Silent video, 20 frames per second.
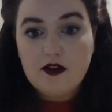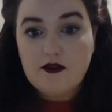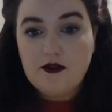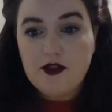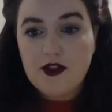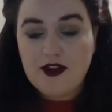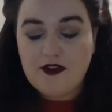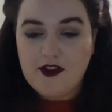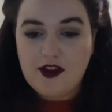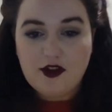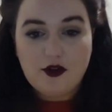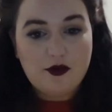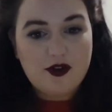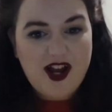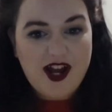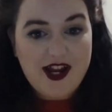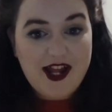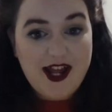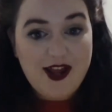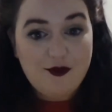thing that you'd
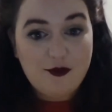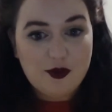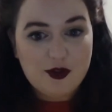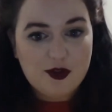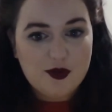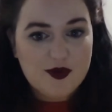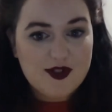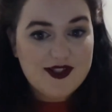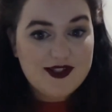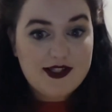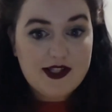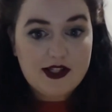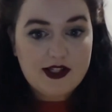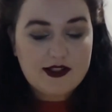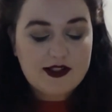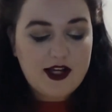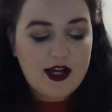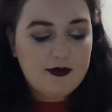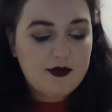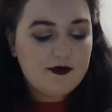kind of have when you're sick
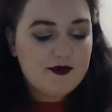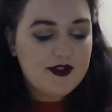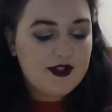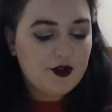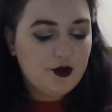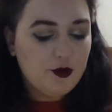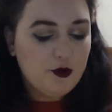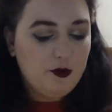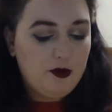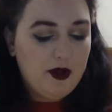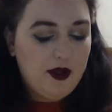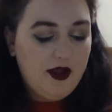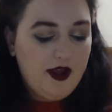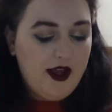type of soup.